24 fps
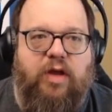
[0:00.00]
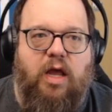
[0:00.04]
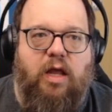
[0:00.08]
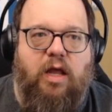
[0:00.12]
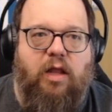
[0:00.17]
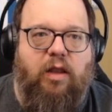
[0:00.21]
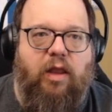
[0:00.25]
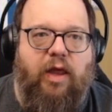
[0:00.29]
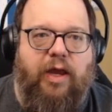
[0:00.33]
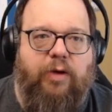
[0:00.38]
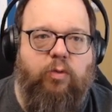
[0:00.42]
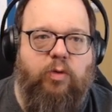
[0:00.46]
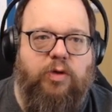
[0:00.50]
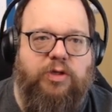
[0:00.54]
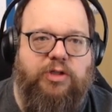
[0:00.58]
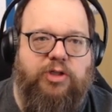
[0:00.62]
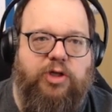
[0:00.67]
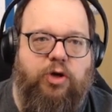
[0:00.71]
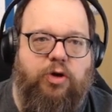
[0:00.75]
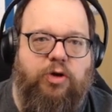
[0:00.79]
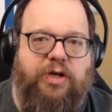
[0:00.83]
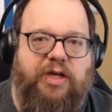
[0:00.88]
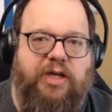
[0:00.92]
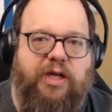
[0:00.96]
like
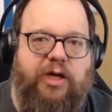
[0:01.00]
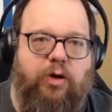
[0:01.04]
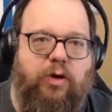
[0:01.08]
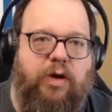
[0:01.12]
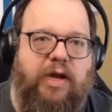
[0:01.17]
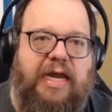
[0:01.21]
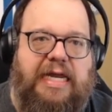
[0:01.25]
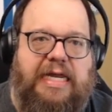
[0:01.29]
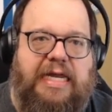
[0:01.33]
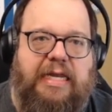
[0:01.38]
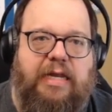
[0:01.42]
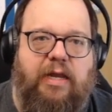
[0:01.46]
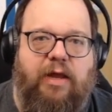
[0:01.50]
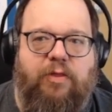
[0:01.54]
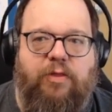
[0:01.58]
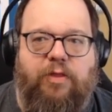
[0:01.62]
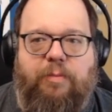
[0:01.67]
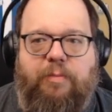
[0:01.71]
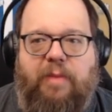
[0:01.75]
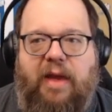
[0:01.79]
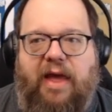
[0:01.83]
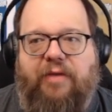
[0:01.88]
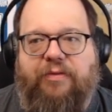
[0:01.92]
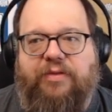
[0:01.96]
return here in the
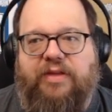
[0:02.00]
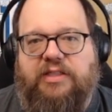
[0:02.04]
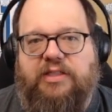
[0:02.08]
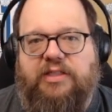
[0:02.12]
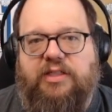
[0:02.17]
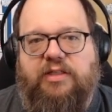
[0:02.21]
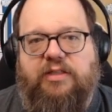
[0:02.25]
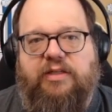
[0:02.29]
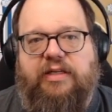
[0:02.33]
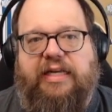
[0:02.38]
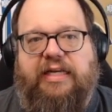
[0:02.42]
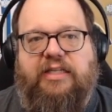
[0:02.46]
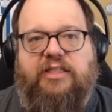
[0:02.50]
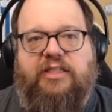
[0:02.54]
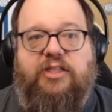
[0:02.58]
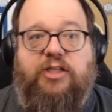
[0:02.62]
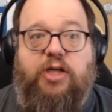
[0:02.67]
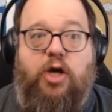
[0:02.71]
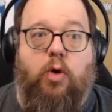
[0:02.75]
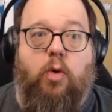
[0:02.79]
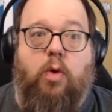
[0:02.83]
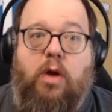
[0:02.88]
balanced league. So